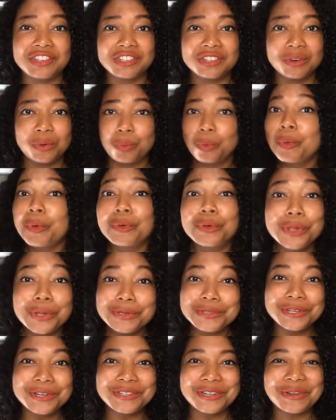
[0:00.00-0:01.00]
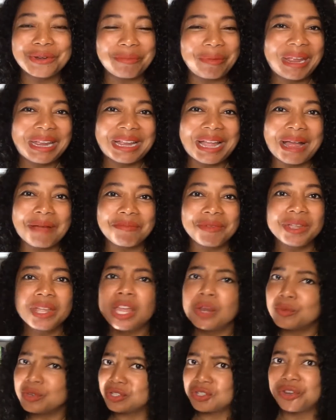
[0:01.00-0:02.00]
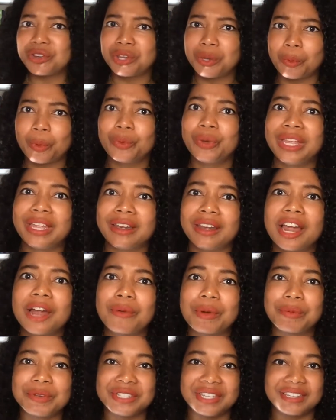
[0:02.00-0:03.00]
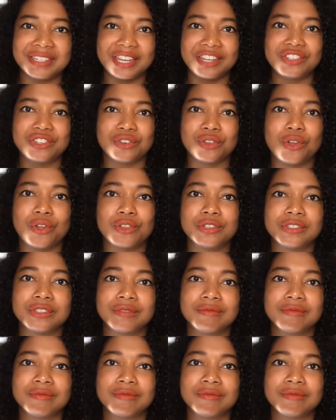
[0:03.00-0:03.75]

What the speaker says: We won't close our gender pay gap, and we certainly won't hit our representation goals.